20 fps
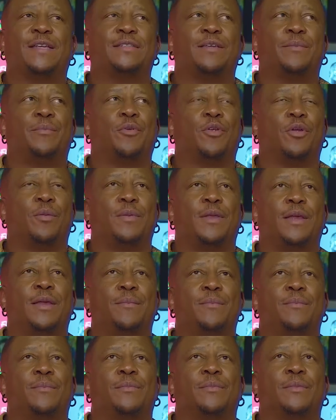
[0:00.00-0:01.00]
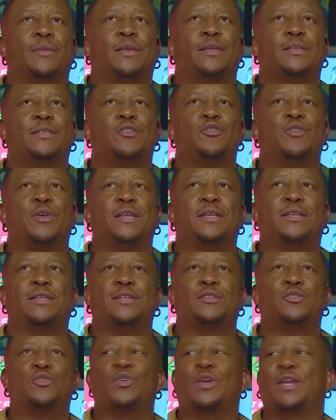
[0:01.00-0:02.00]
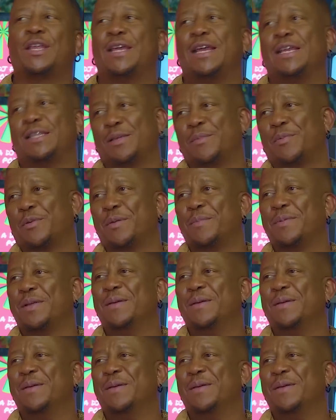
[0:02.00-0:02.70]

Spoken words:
a problem, it's in your interest to create a